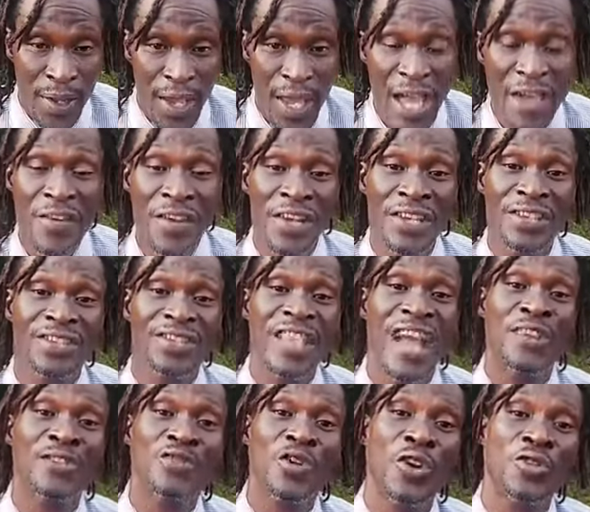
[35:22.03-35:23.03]
Even the
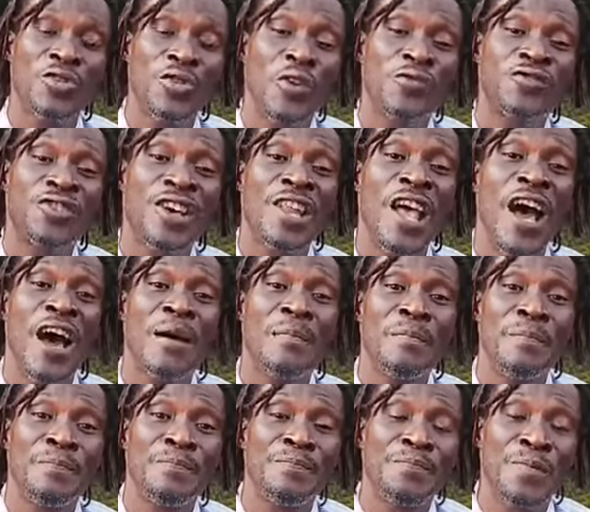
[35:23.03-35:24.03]
status of
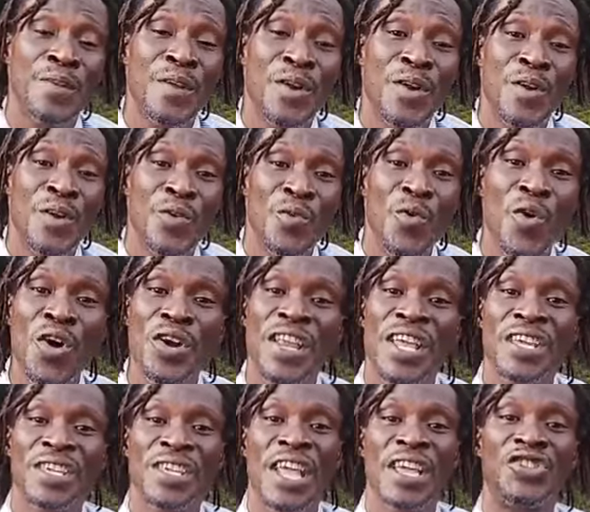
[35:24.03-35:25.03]
Saddam,
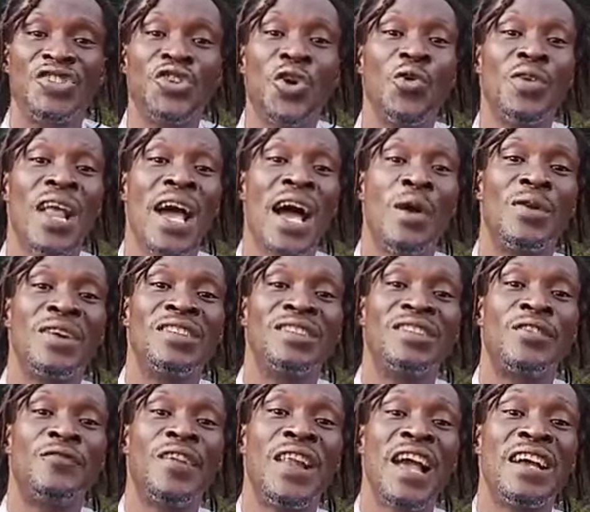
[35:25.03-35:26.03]
what they show now, what the
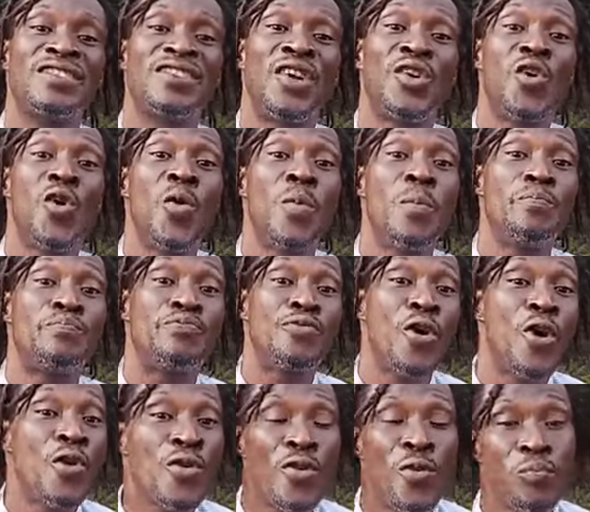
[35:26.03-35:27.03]
civilians then go
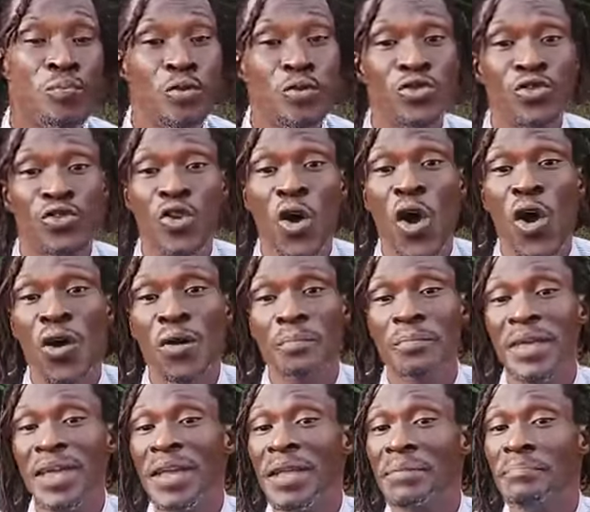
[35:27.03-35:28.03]
broke, puts down,
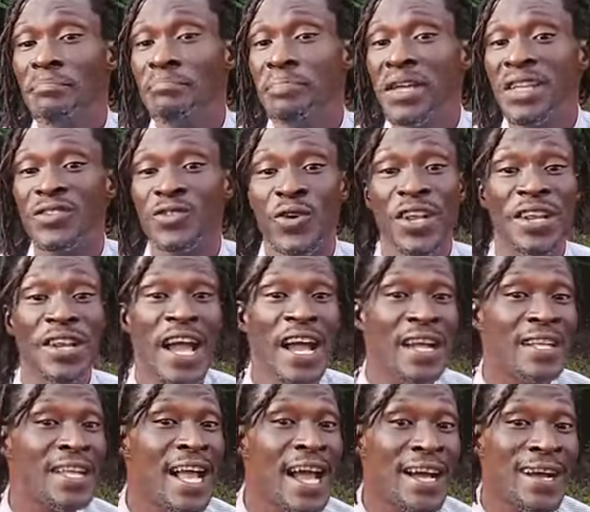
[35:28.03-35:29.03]
begin beats or the
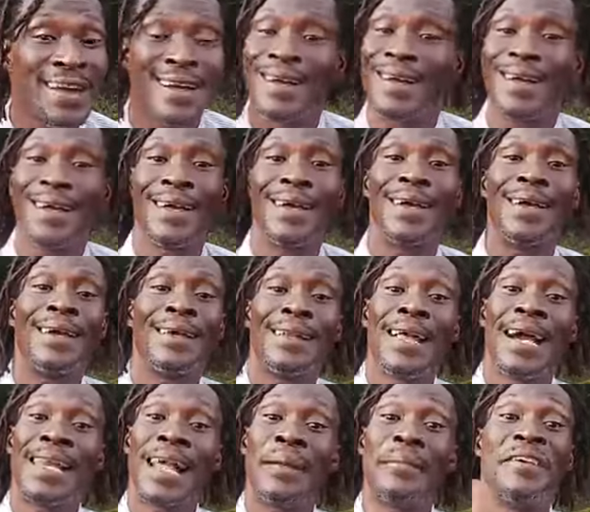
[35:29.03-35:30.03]
knock knock.
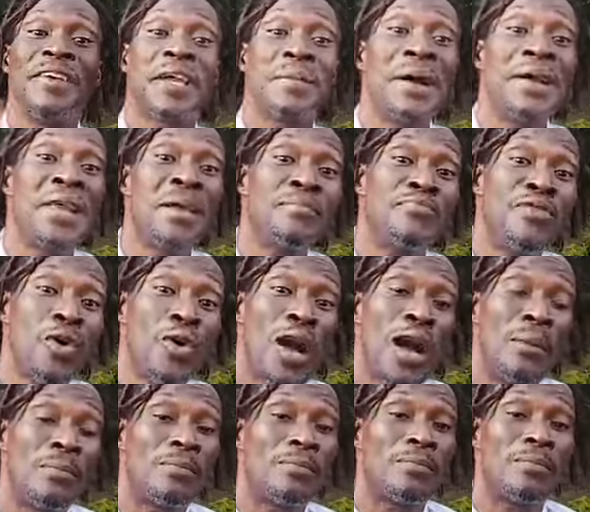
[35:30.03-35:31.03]
Now the American man ain't
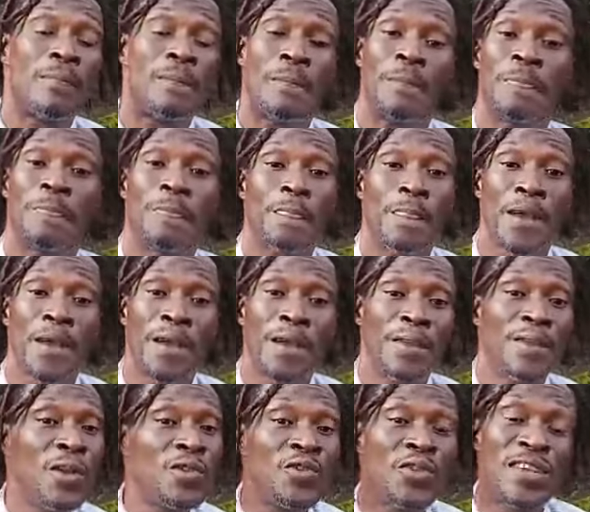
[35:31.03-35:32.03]
broken
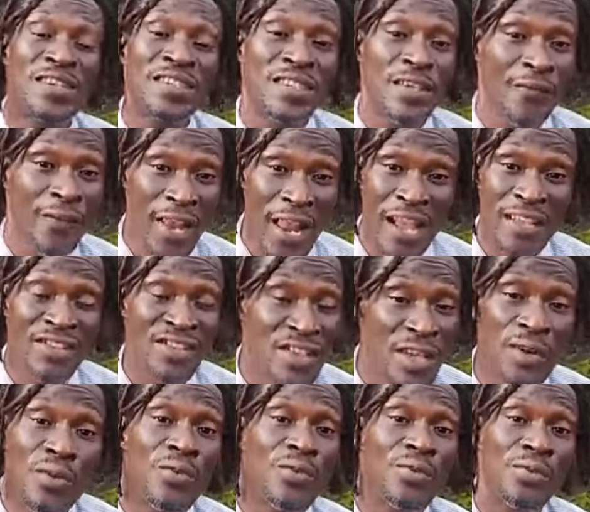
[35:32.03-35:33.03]
not to the civilians.
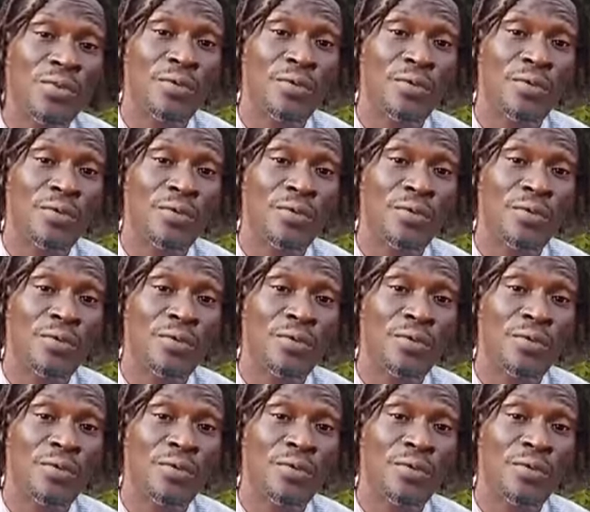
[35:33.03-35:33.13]
No.